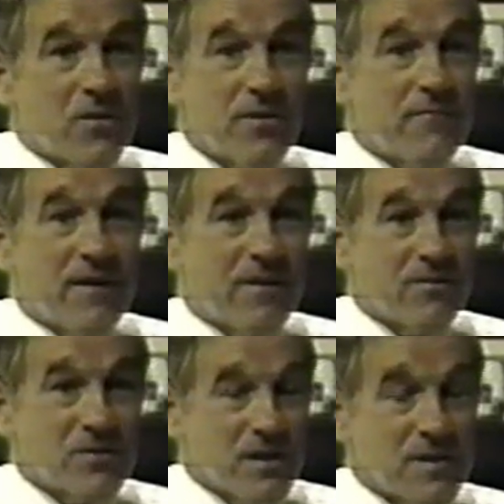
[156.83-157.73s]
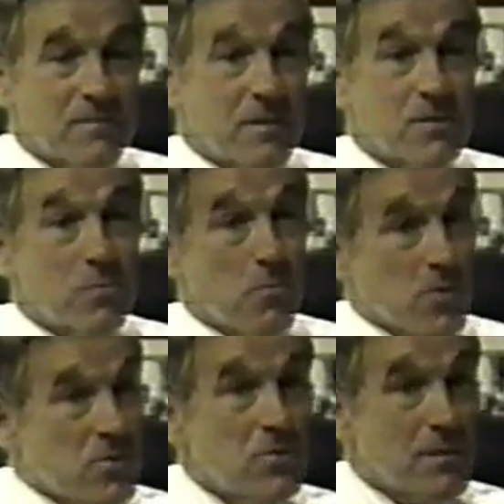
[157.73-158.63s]
$35 an ounce because we're
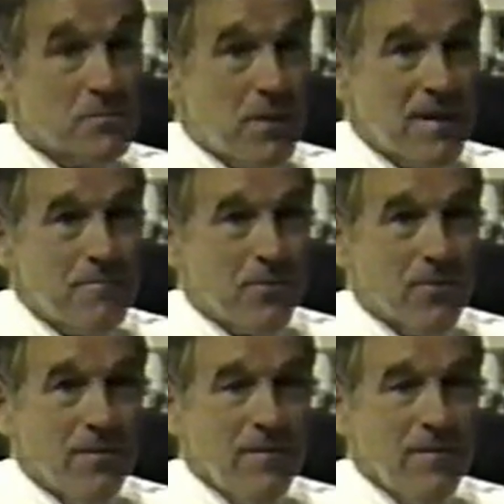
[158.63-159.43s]
printing too much paper.